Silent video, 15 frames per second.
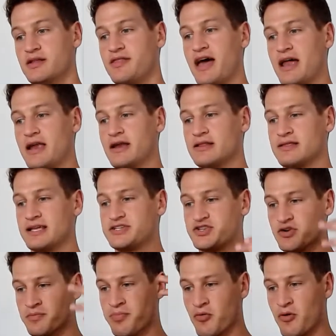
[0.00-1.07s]
that lets
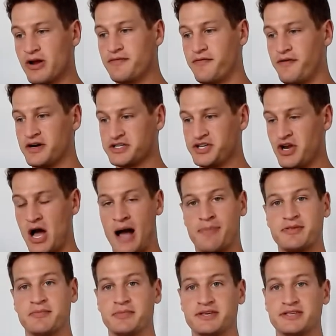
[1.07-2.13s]
your brain function
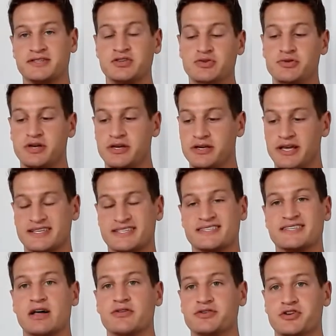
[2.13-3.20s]
optimally so you can
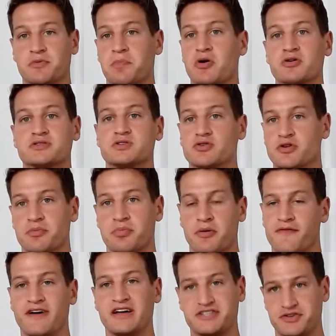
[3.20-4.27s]
excel in your personal and your
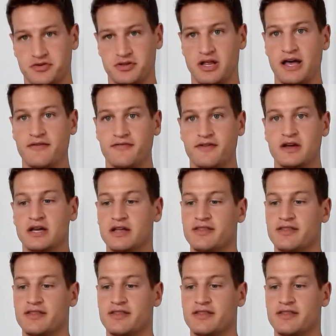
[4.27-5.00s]
professional life,